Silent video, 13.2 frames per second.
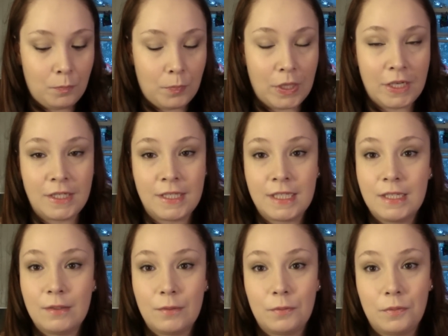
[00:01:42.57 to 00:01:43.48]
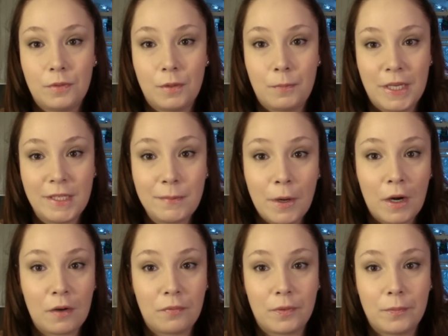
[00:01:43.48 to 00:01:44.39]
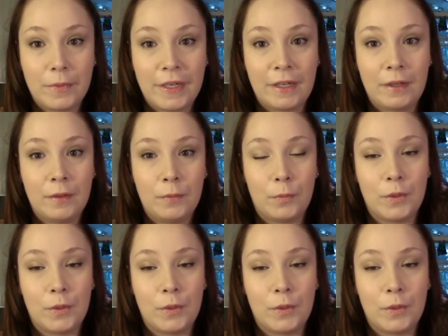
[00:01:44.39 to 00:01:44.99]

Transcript: But the best part for me